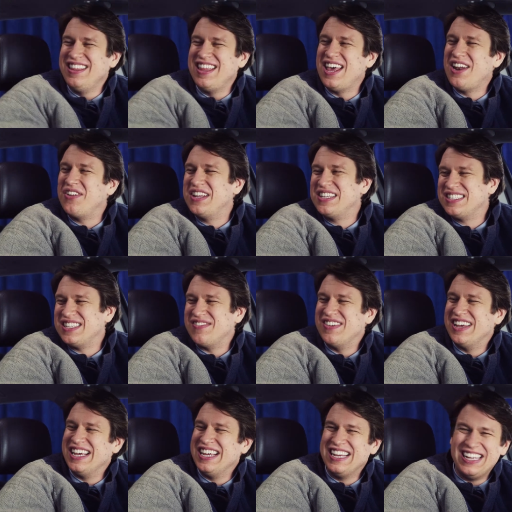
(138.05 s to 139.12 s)
They don't listen to
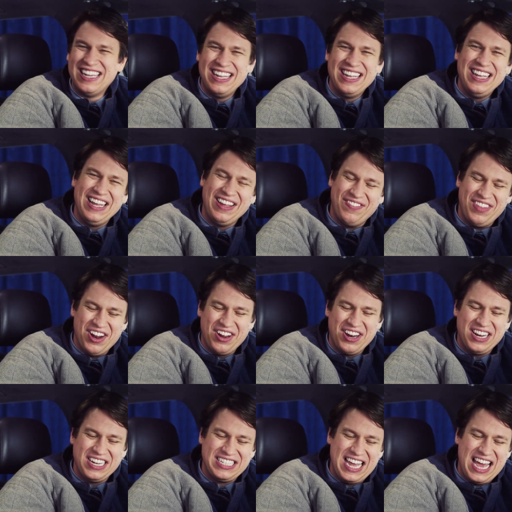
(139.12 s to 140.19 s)
me. If they're
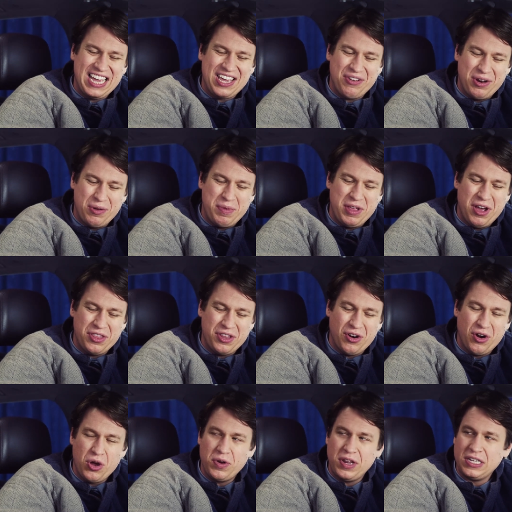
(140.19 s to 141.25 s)
going to attack you, it'll be on
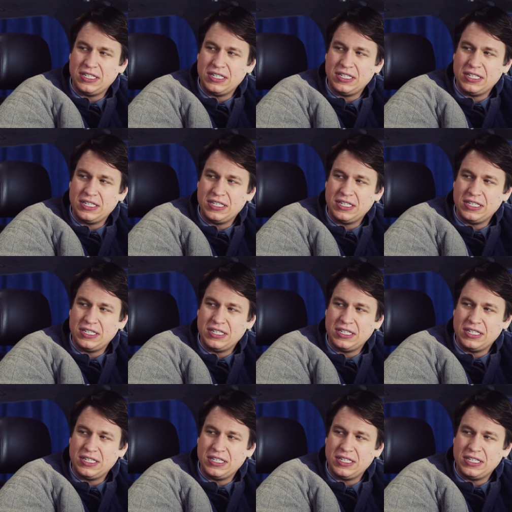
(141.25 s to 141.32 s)
their own